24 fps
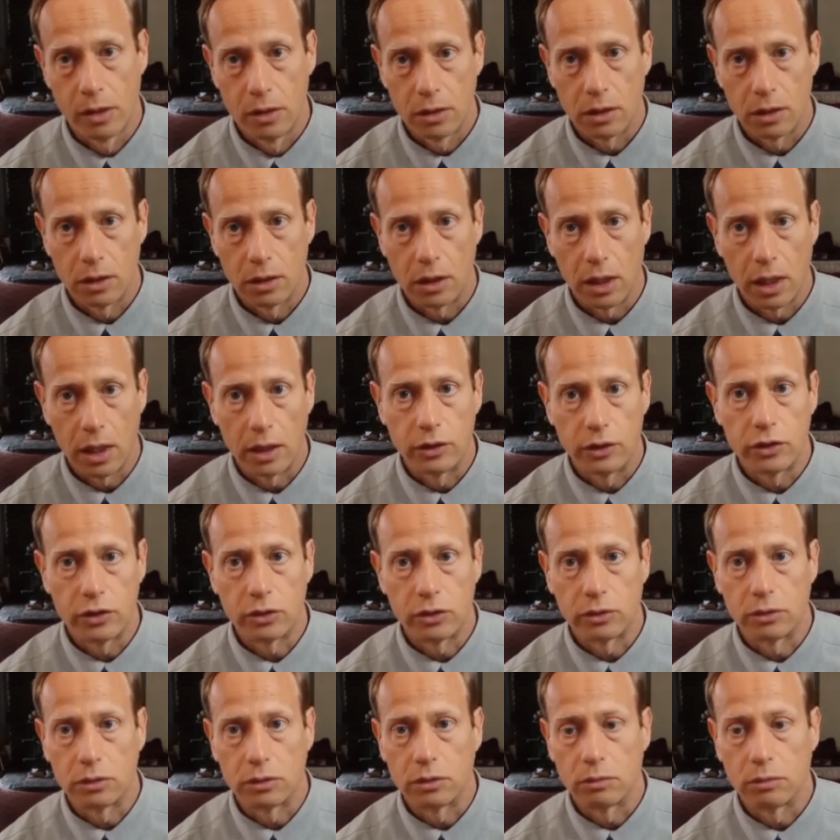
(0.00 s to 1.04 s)
I had
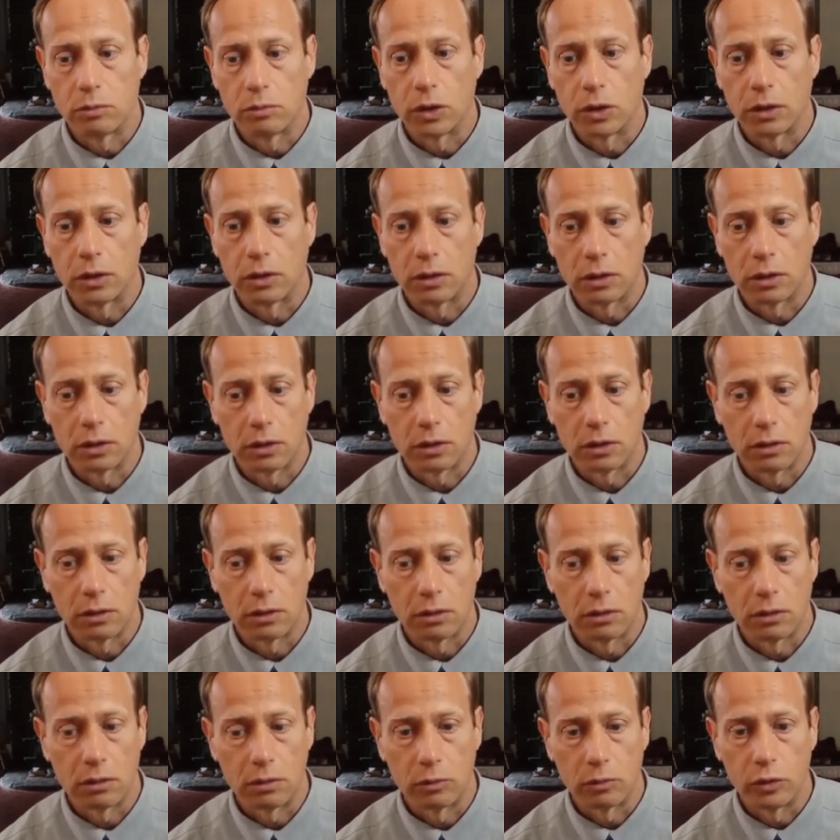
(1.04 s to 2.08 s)
children, but they're
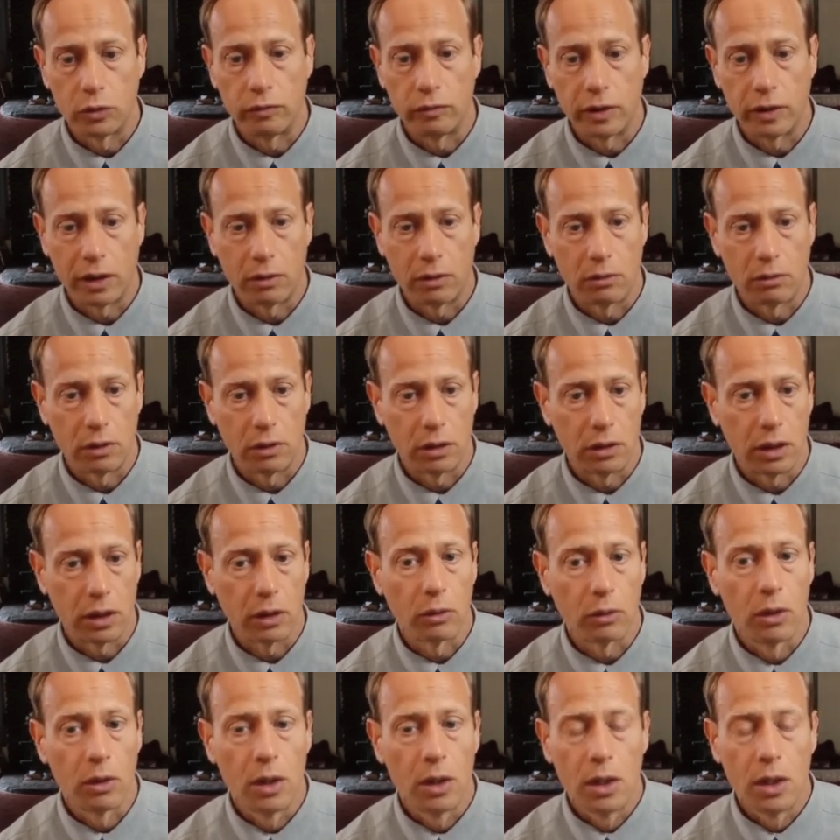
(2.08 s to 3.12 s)
all moved out right now.
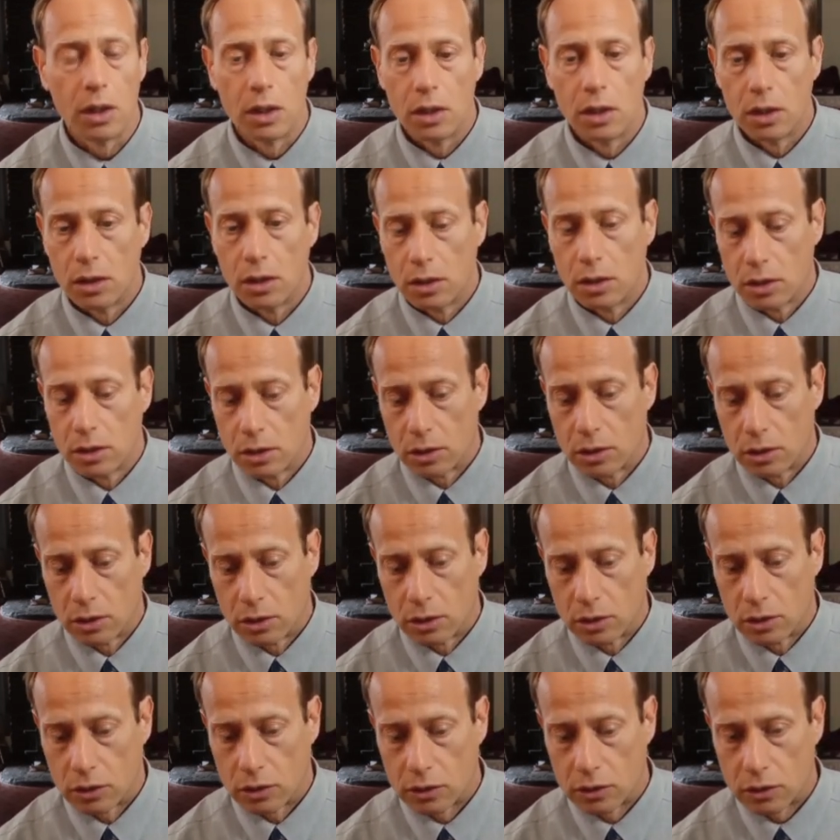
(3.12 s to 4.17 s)

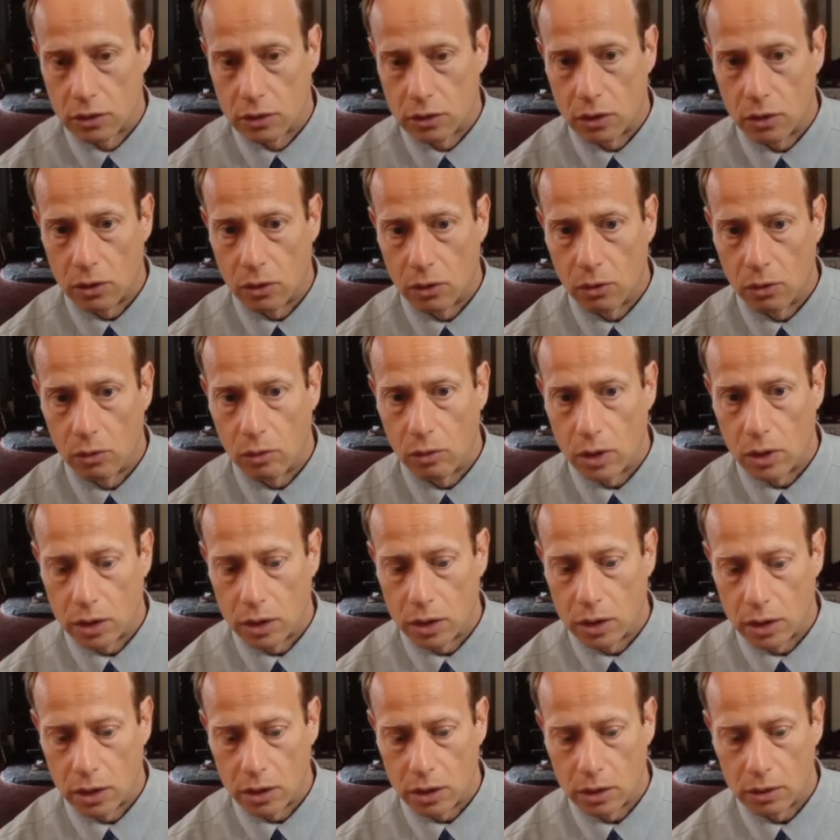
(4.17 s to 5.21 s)

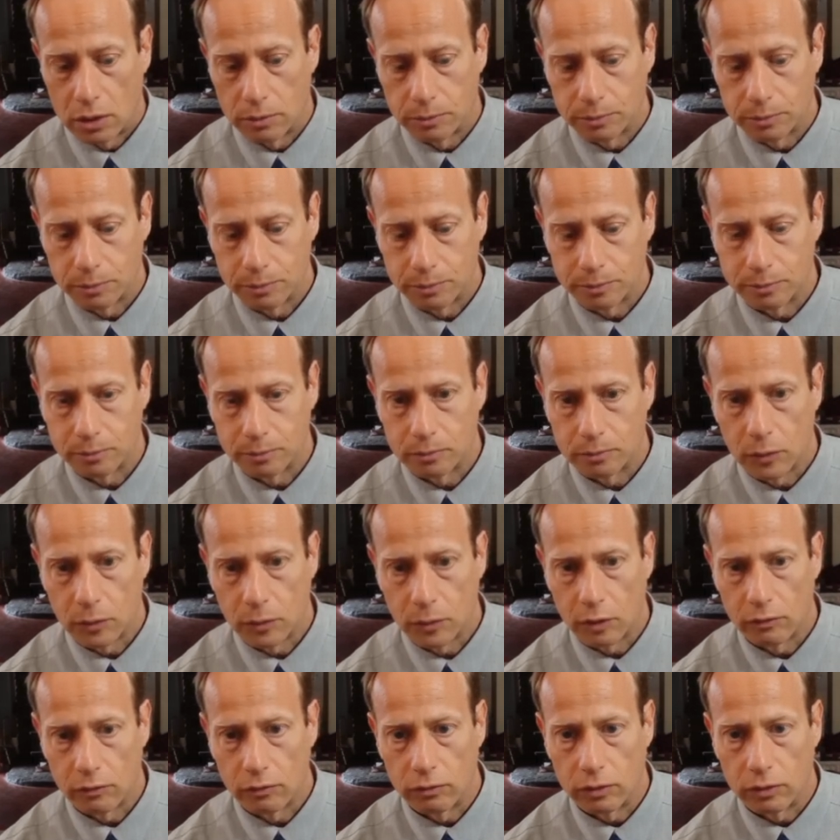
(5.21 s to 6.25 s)
So
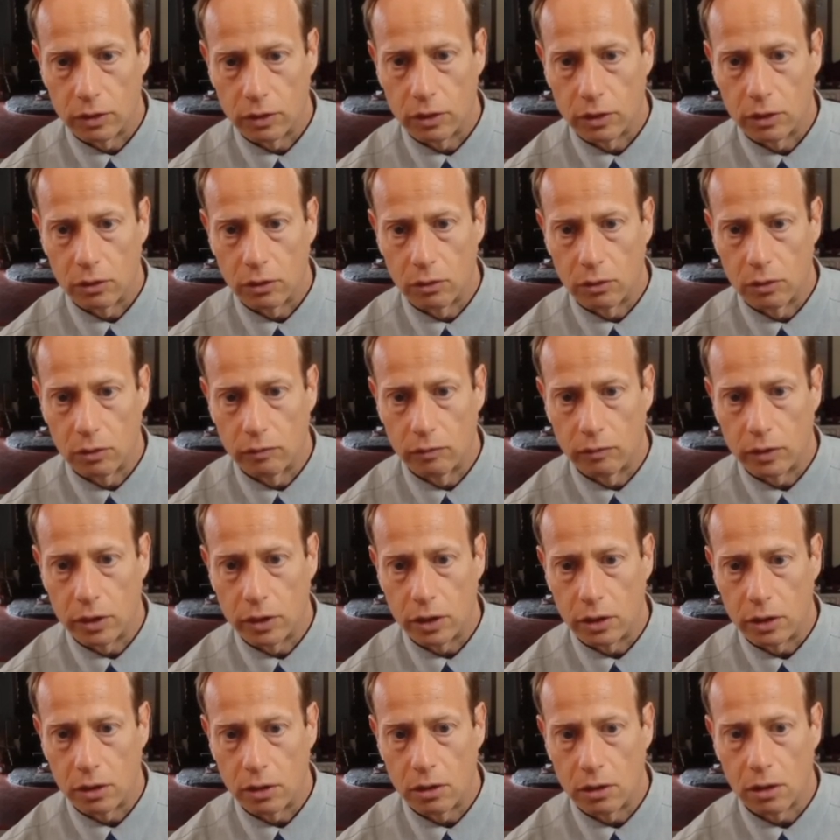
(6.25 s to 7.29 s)
if we go over
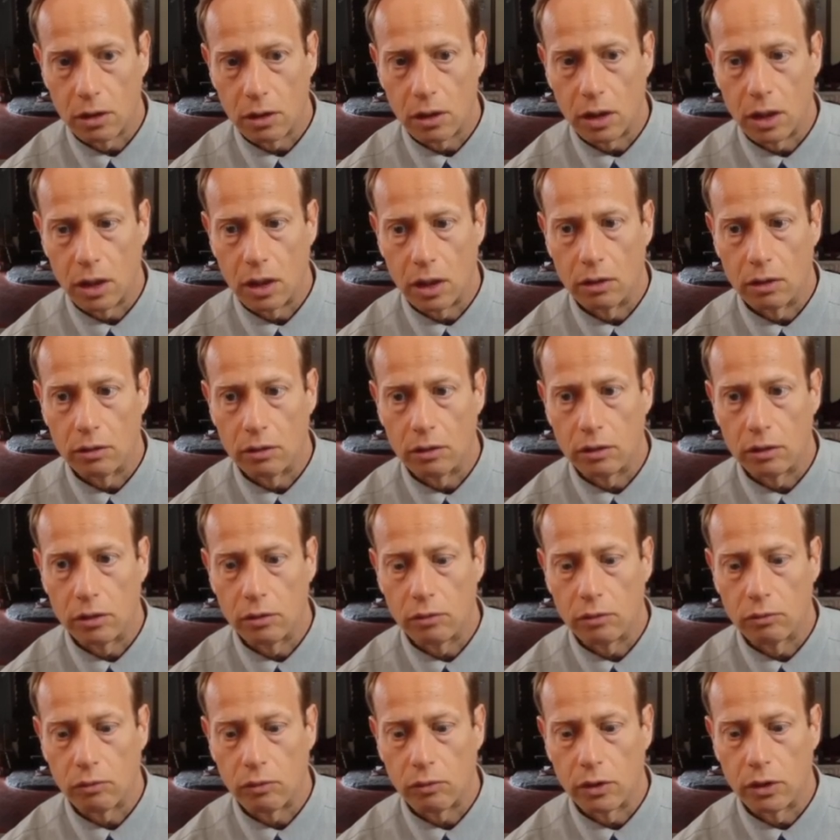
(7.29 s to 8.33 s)
here,
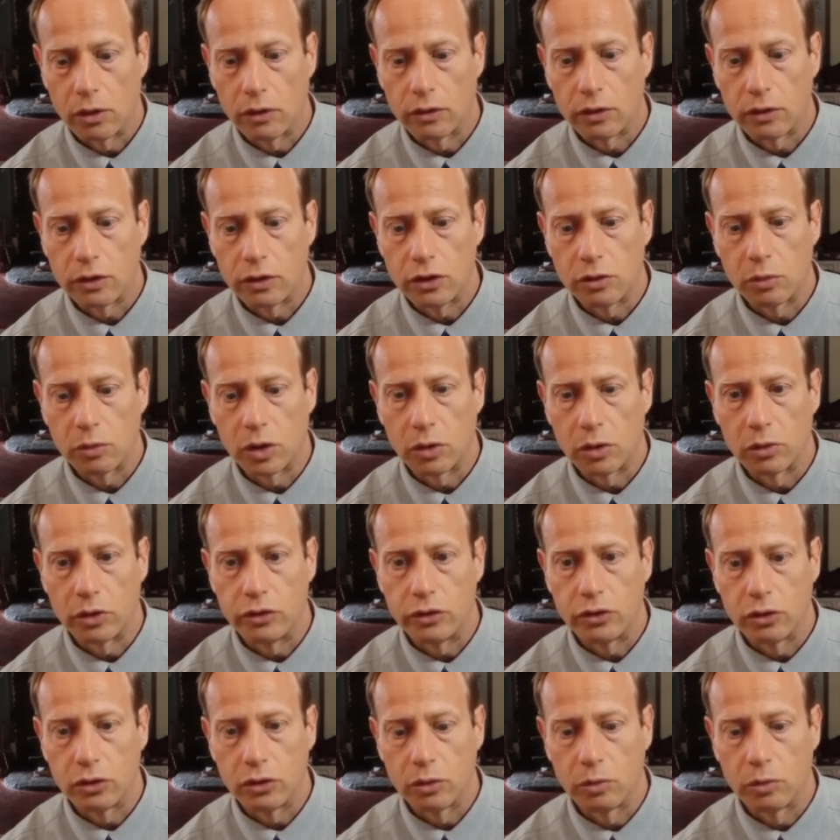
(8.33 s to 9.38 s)
one of the things you might want to
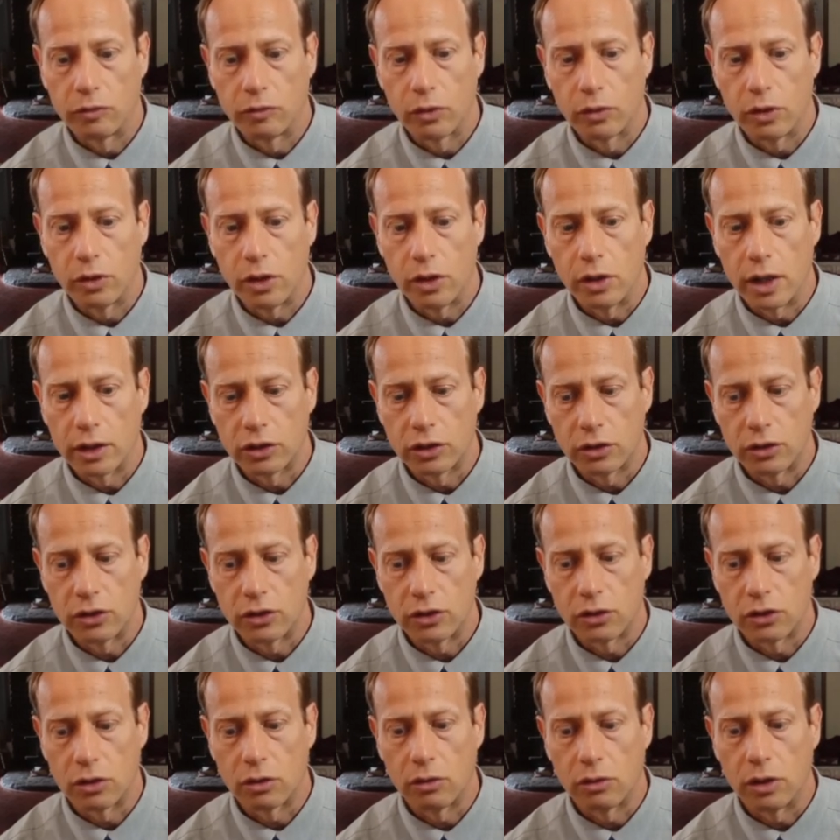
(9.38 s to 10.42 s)
do before you actually
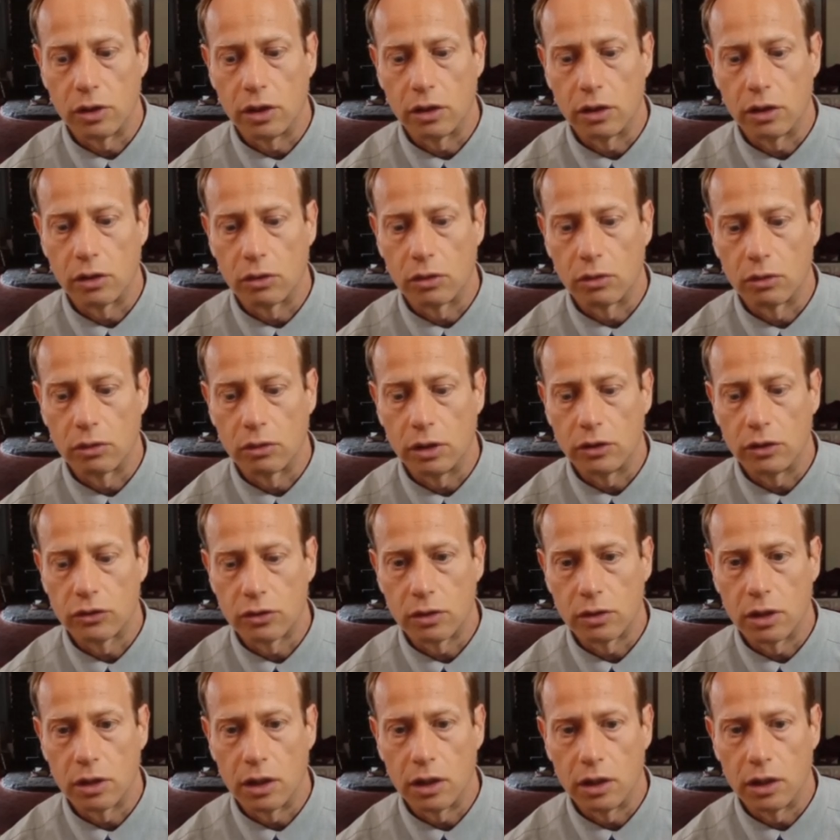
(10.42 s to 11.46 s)
start creating your own Easter
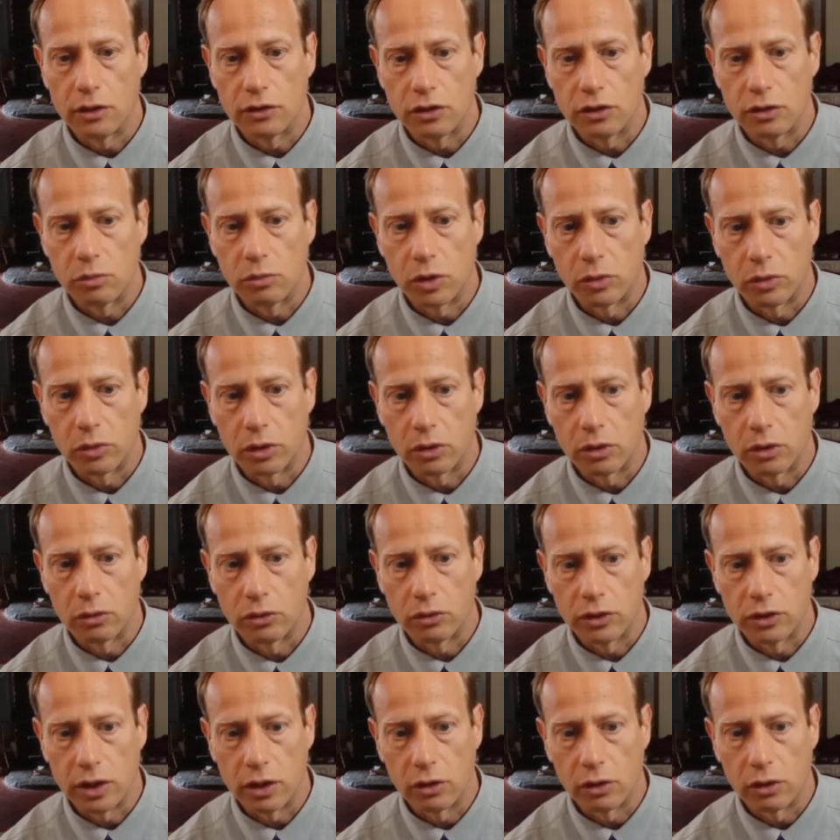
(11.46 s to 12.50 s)
eggs is you might want to go
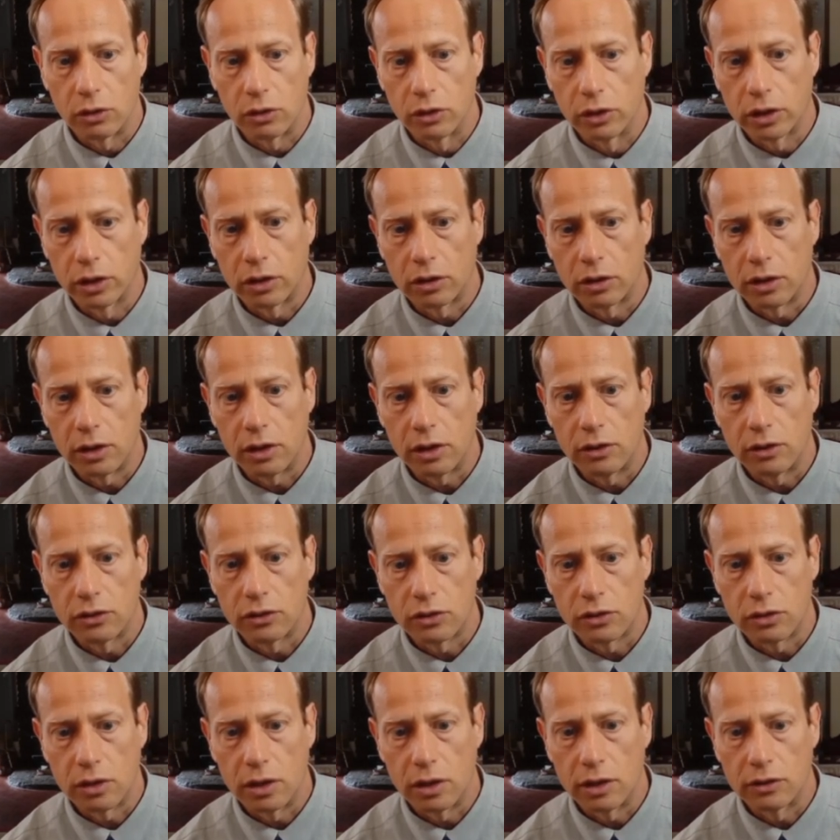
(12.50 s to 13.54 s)
take a look at the Easter
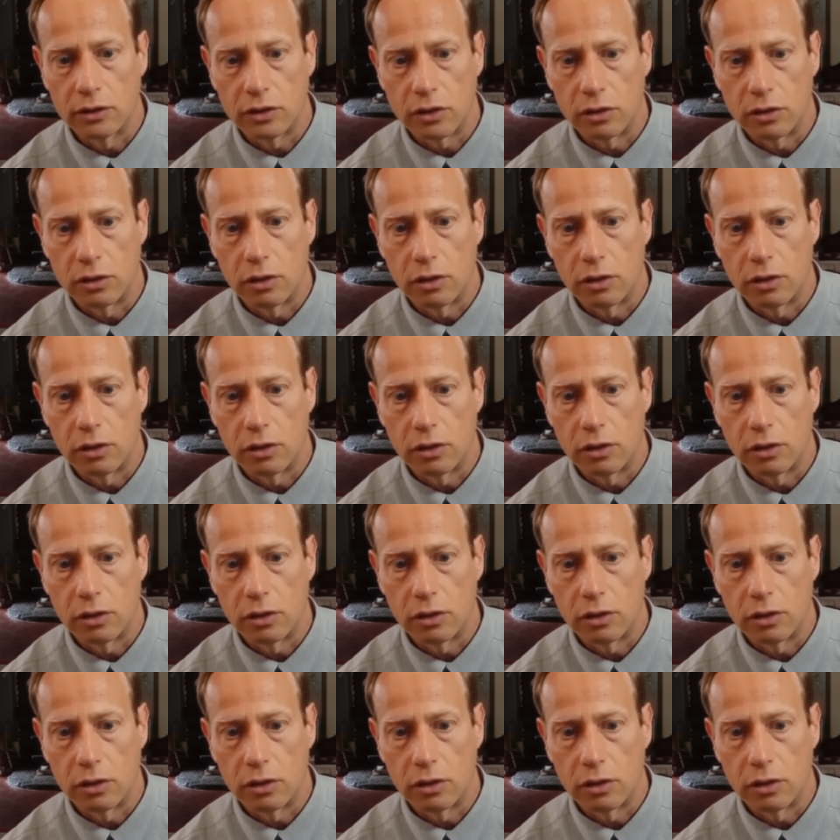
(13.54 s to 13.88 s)
eggs that are